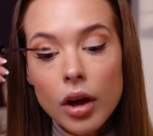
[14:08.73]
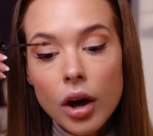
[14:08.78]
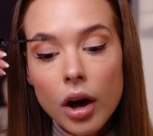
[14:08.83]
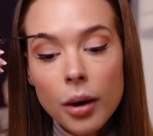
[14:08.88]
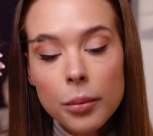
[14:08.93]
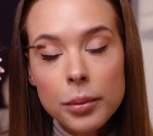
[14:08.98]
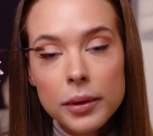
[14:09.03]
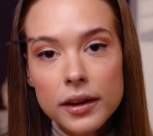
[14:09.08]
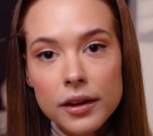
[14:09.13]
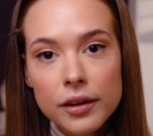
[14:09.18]

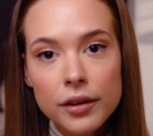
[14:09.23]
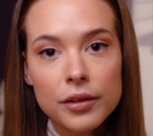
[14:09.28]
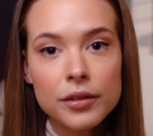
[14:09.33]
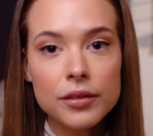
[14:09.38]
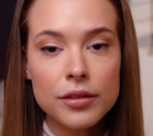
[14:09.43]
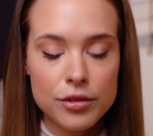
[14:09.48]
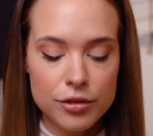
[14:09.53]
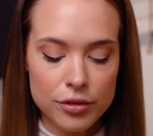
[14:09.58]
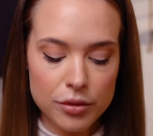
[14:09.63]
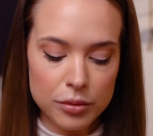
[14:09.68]
up here
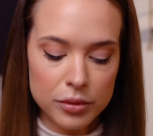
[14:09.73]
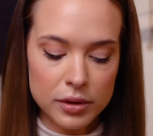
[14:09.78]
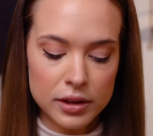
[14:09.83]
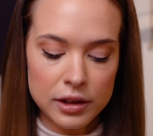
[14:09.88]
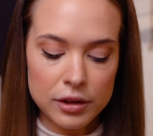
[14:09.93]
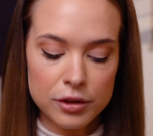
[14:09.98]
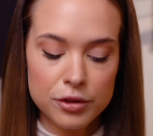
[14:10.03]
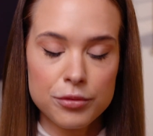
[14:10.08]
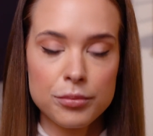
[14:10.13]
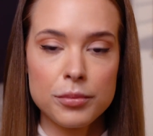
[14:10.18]
so it
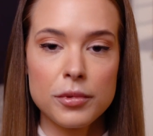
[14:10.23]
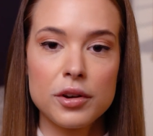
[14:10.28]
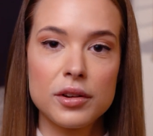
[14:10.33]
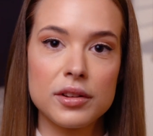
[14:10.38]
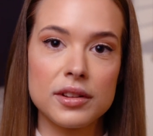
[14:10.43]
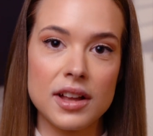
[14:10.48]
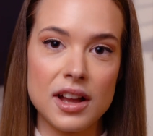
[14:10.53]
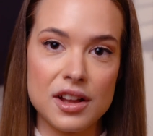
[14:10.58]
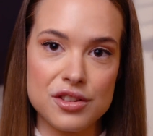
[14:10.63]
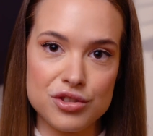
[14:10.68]
looks more
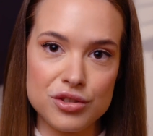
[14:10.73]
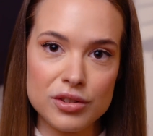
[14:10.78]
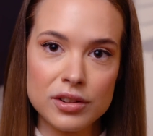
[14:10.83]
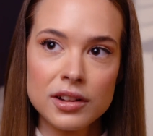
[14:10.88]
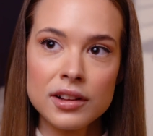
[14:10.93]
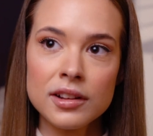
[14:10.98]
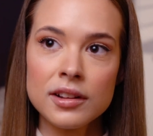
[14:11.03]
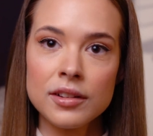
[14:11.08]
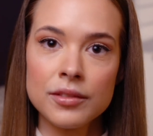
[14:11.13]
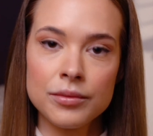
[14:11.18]
natural.